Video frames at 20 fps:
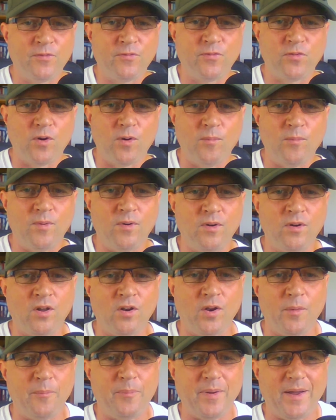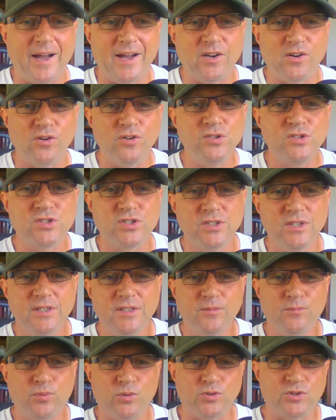from Olympiacos,
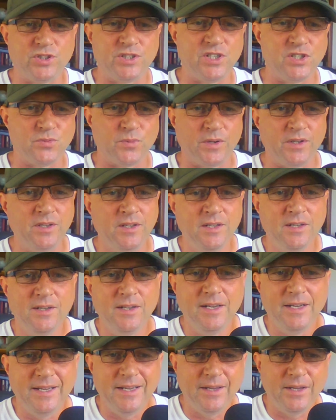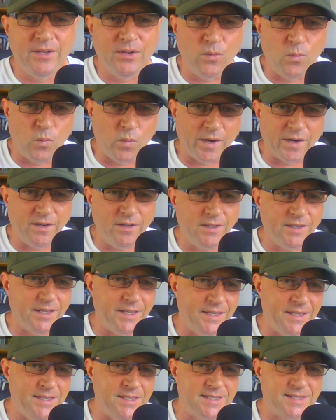Portuguese winger, winger.
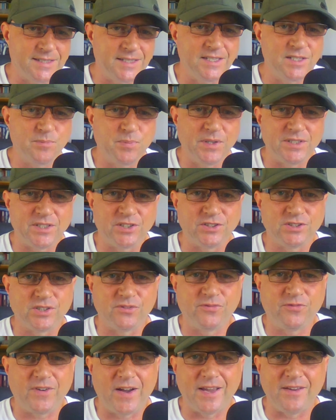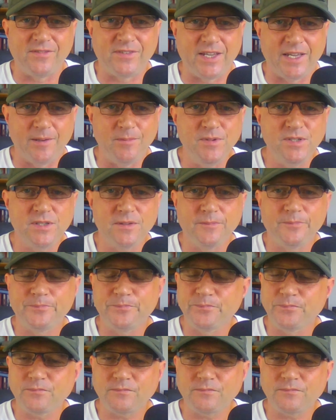He's since played 105 games.